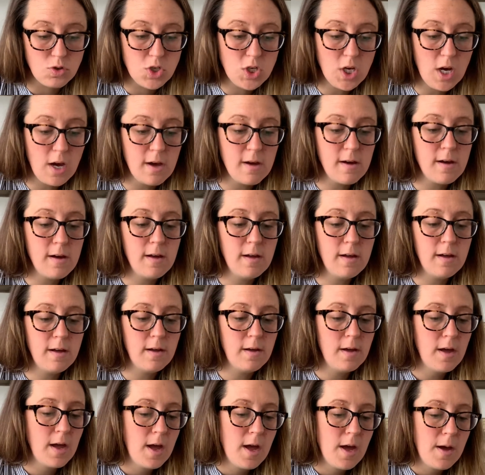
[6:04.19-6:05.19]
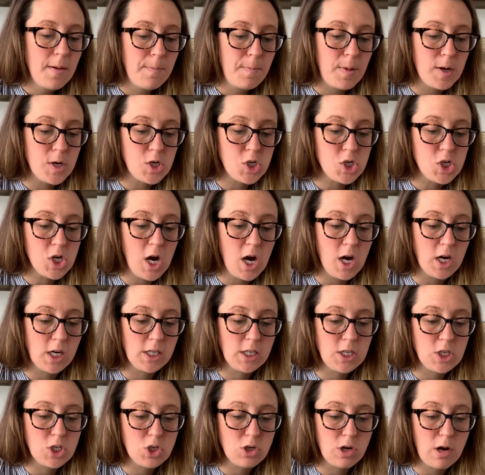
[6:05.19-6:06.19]
Ta! But
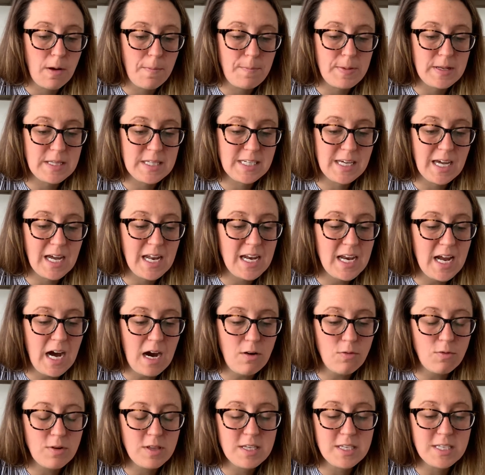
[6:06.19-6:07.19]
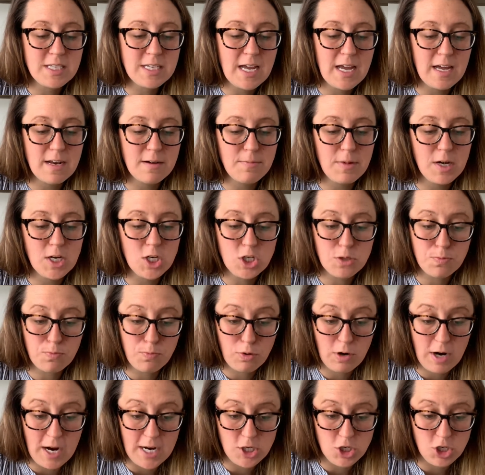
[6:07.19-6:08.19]
chocolate trumpets cannot withstand much
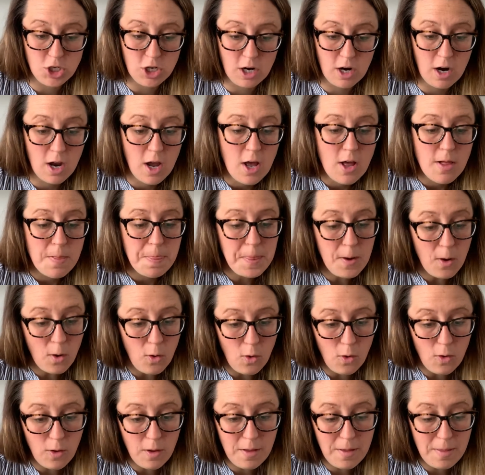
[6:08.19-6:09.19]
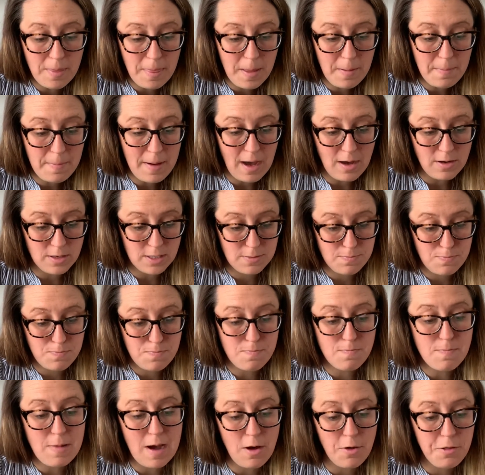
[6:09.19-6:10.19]
pressure. The hole in the
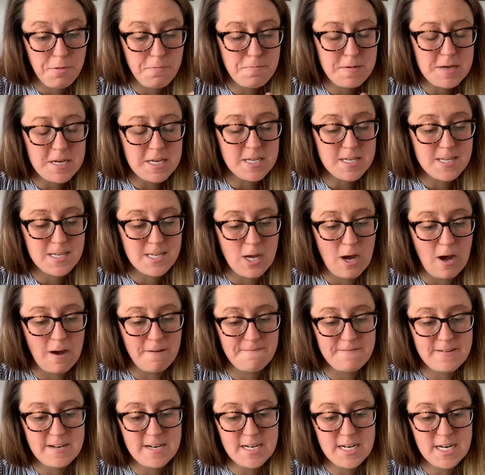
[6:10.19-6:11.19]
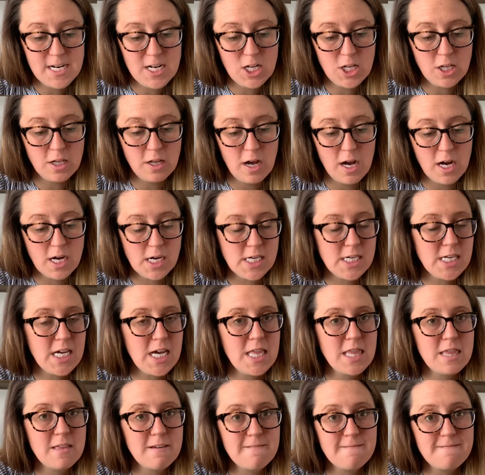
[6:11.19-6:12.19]
mouthpiece softened and clogged,
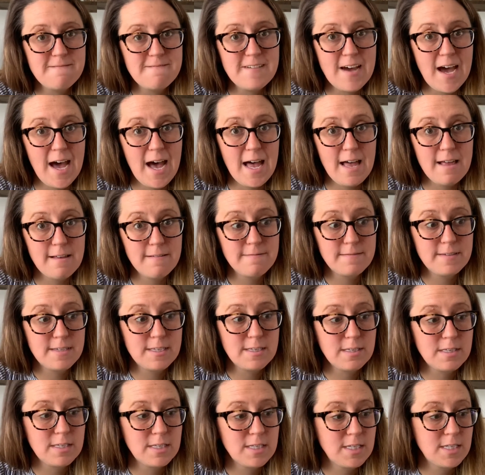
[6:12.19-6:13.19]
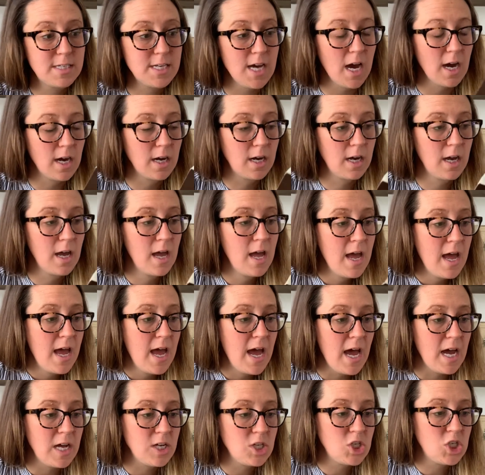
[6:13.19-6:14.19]
and the valve stuck
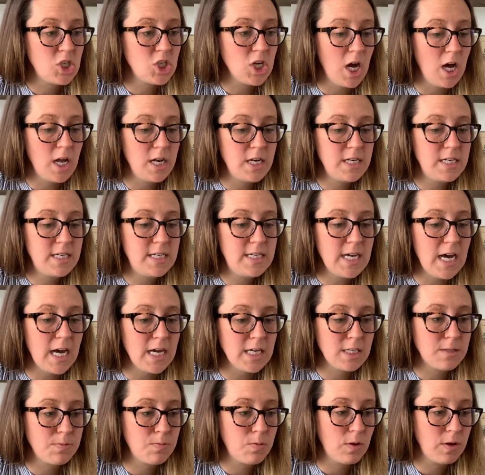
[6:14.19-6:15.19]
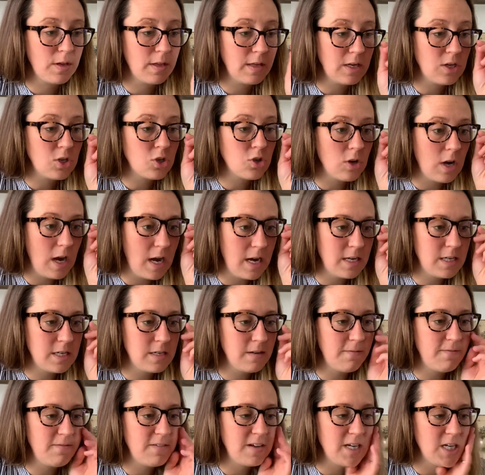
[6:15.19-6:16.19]
as John desperately tried
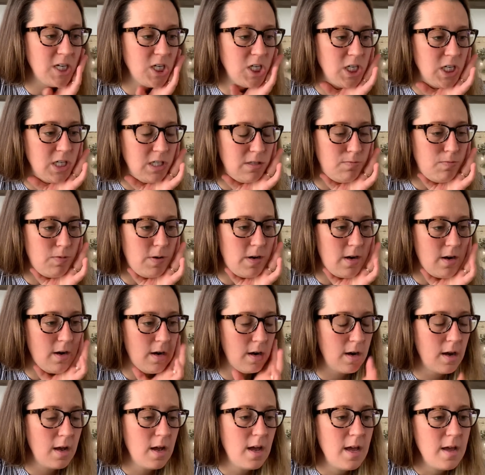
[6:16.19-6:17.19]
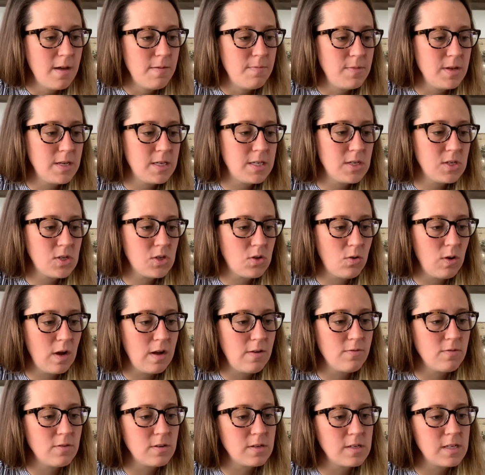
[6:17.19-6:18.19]
to finish his part. Mrs.
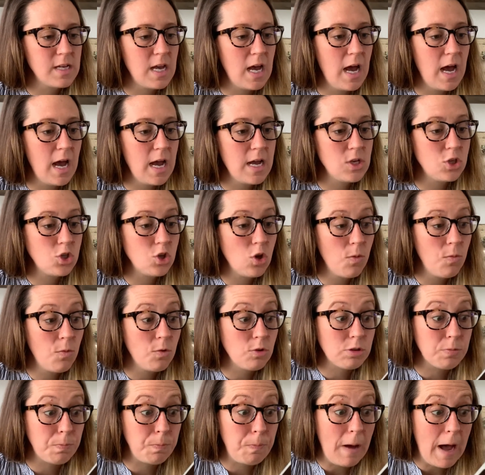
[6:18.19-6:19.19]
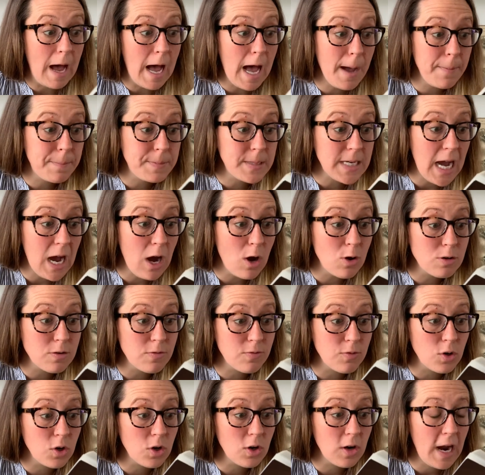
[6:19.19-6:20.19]
Quaver's eyes almost popped out of
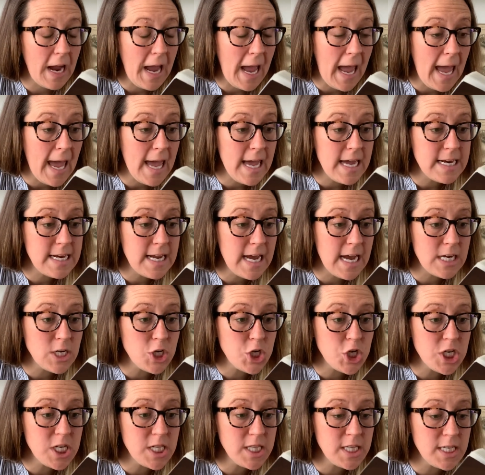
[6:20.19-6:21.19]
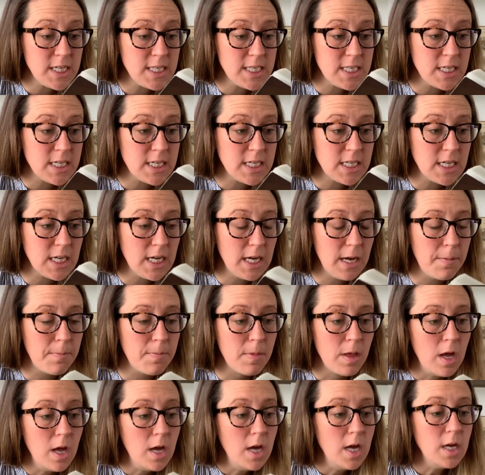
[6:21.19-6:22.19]
her head as she listened to him.
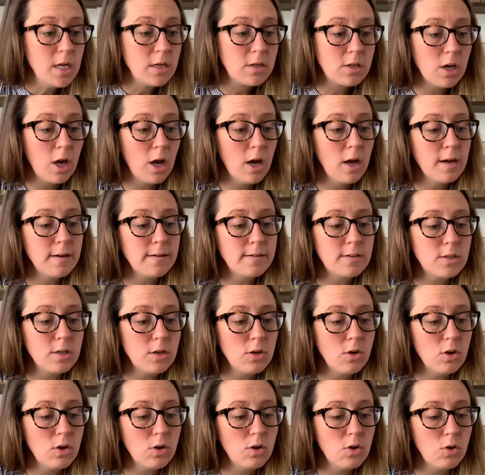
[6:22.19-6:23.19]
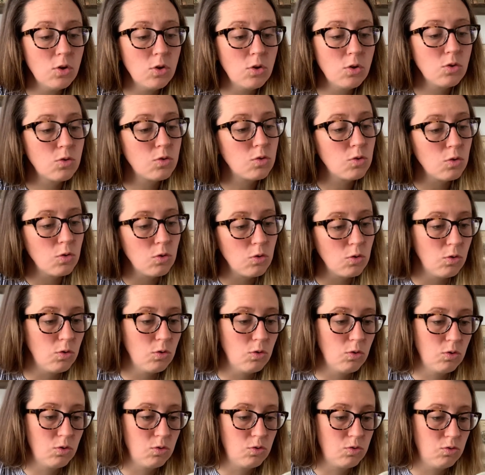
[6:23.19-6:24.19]
Ta ta
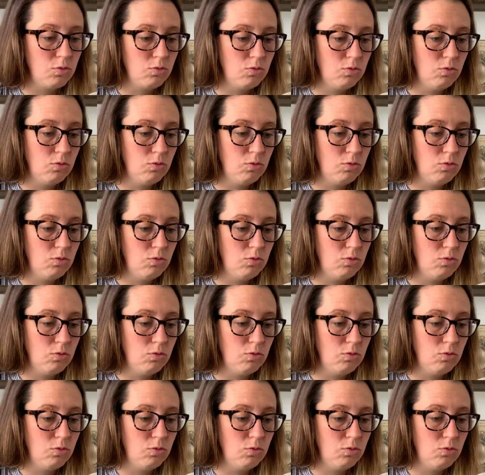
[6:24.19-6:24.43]
ta ta.